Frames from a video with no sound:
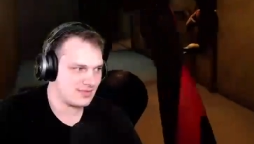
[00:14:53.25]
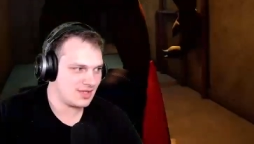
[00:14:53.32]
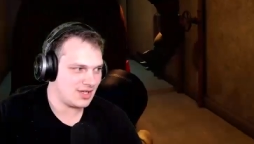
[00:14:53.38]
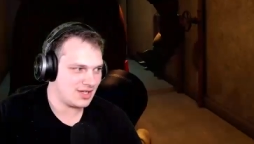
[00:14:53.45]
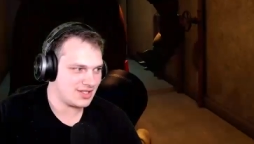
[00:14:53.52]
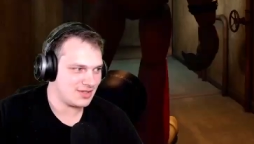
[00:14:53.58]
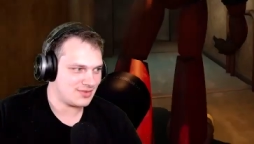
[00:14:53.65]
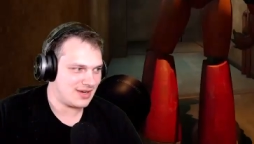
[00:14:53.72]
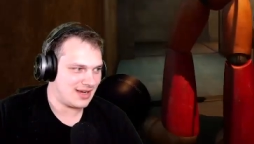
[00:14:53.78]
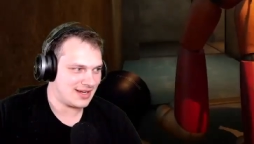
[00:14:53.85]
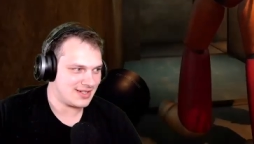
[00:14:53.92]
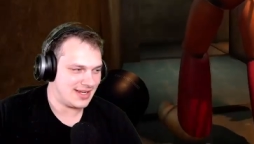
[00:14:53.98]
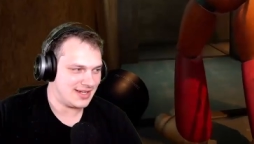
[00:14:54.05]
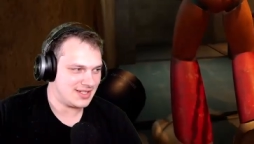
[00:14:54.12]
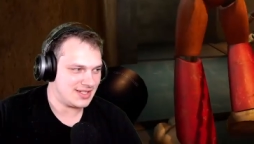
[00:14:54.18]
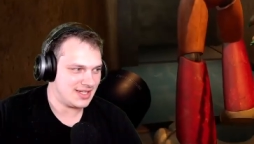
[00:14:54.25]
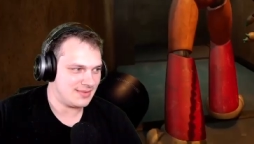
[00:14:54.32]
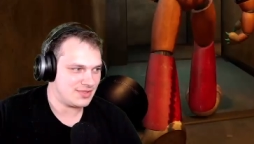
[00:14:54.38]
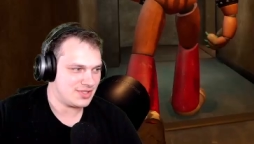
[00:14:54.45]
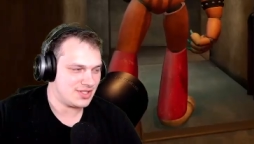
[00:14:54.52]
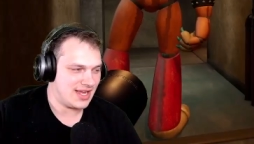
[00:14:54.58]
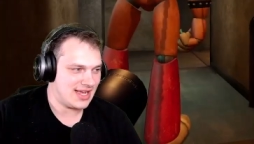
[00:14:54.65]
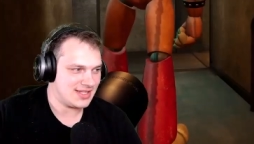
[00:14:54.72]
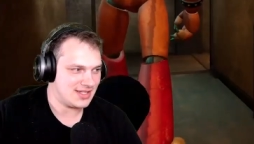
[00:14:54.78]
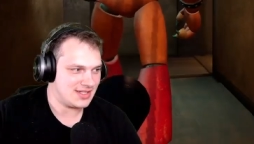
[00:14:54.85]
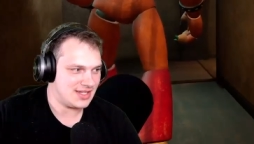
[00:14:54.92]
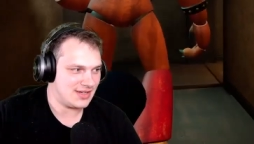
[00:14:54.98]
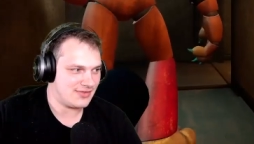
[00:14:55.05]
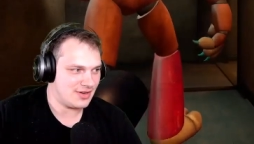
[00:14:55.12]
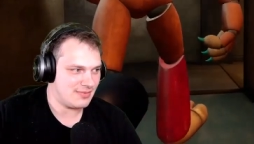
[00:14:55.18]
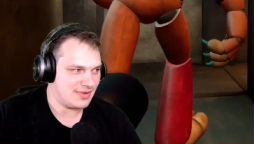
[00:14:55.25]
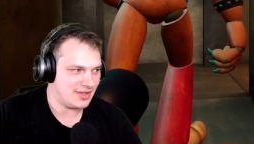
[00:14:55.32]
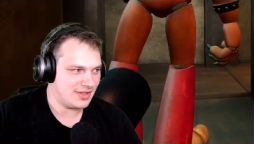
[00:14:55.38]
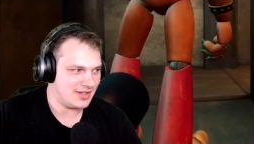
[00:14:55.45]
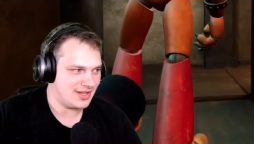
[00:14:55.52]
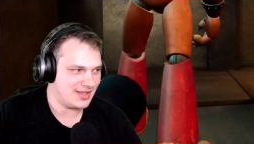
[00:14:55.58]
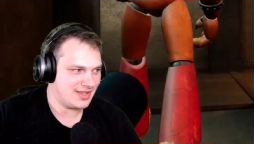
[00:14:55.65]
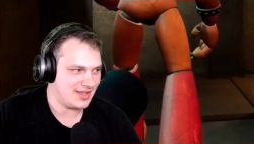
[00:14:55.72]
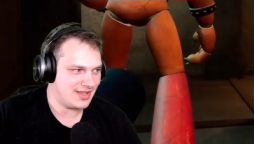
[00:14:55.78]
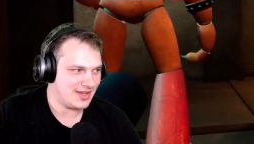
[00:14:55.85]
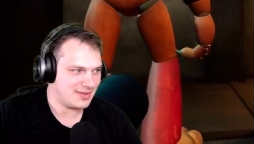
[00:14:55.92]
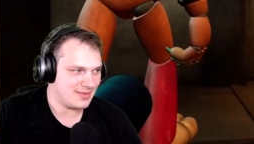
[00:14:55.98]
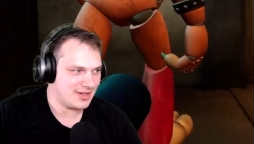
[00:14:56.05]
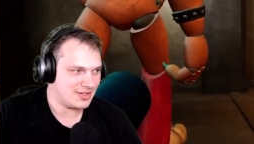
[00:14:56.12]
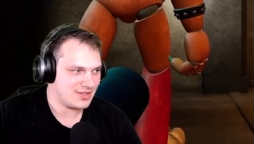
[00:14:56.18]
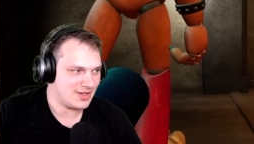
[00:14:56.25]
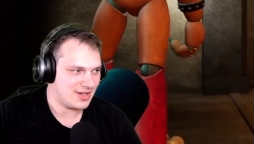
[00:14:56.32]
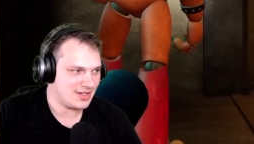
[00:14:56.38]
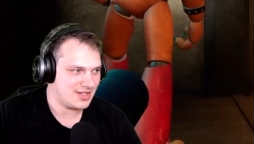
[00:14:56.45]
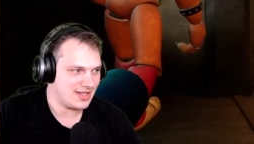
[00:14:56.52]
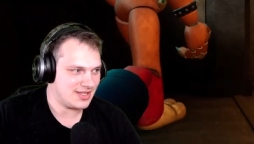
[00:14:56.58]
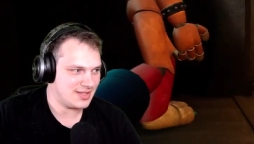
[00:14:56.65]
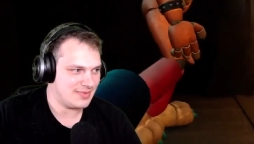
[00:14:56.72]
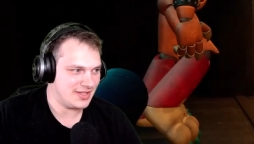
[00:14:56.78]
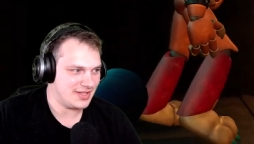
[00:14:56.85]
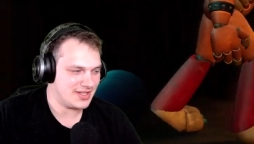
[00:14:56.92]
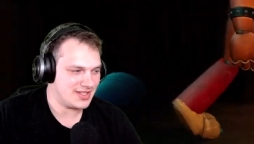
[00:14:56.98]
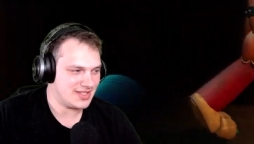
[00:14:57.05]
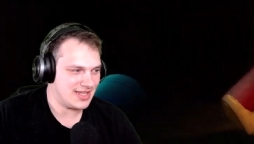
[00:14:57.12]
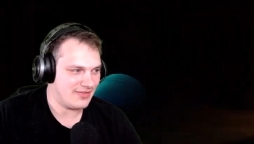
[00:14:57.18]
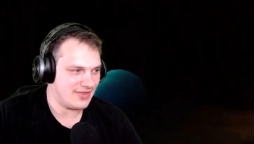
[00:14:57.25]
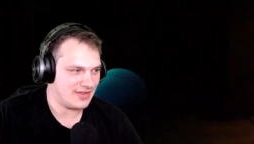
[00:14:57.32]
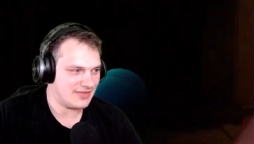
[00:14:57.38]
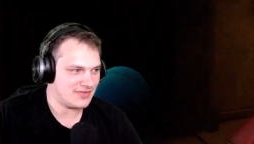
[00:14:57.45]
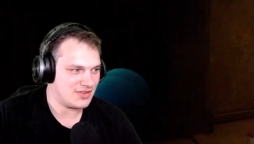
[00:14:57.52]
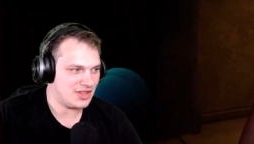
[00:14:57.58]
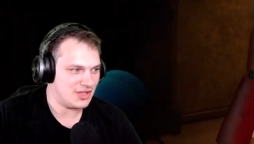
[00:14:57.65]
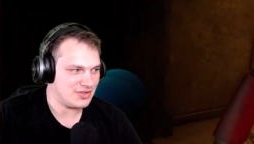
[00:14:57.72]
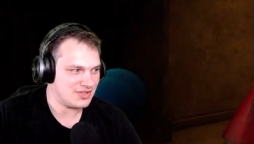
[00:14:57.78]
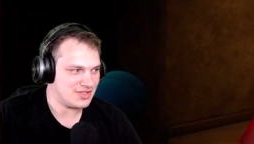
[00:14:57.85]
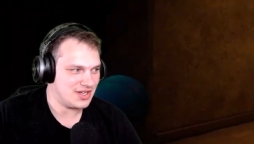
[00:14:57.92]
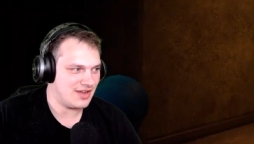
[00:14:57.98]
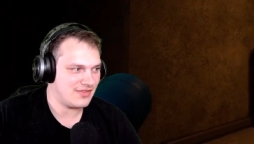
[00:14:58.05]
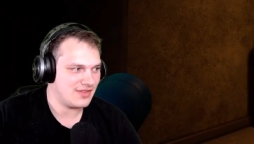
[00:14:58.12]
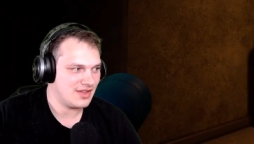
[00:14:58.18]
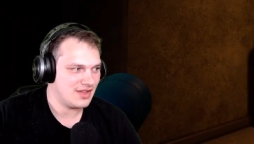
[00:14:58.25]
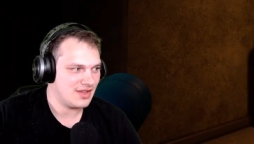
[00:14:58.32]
Also, Roxanne Tip, she has a different ability than the other animatronics. She has ability to stealth if close enough.